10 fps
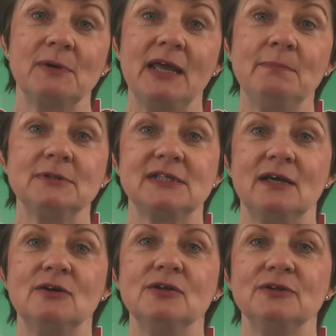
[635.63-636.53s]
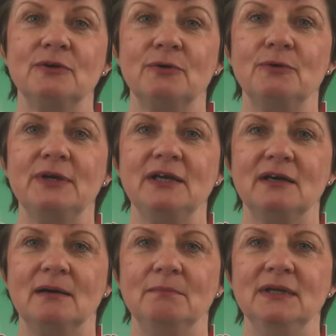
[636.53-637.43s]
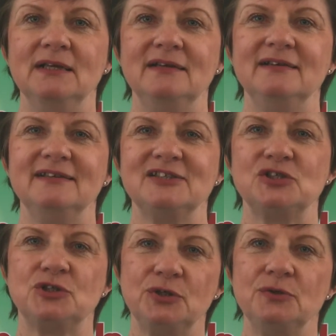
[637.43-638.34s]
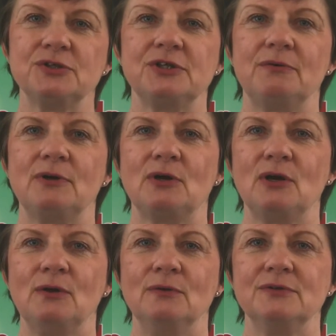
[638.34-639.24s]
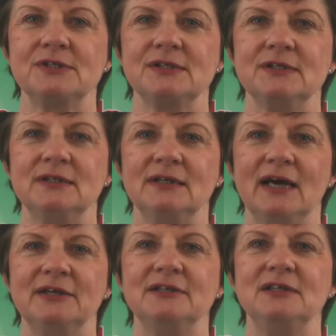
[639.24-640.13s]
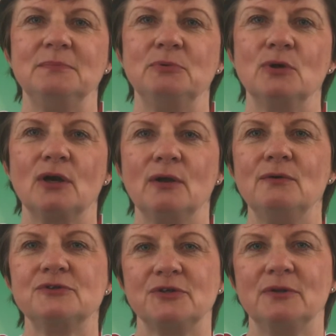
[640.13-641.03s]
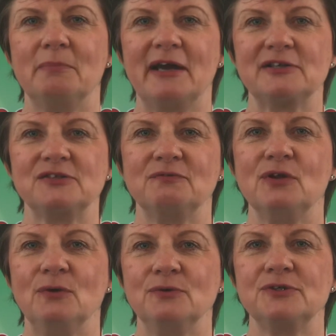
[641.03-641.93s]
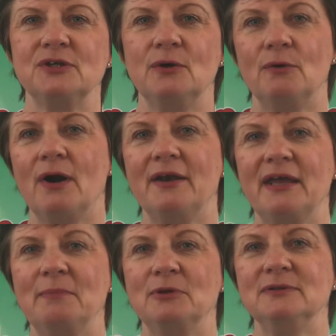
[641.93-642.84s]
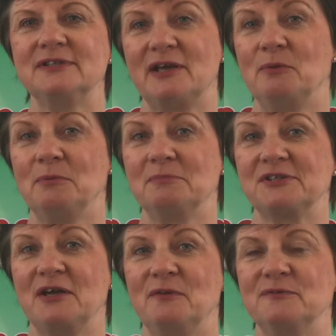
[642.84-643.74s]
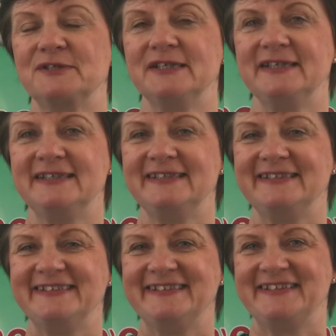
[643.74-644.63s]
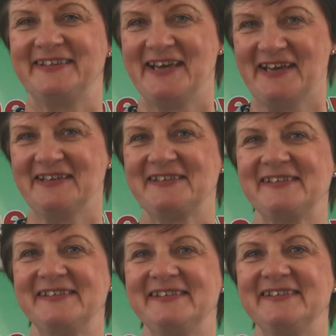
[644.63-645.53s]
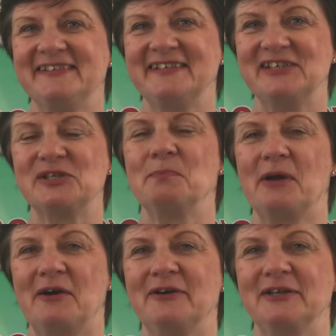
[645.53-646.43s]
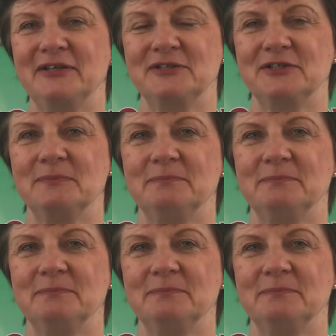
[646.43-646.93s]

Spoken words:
able to earn their own income, to choose their own clothes, and indeed put clothes on the backs of those who are unable to help themselves. That is empowering leadership.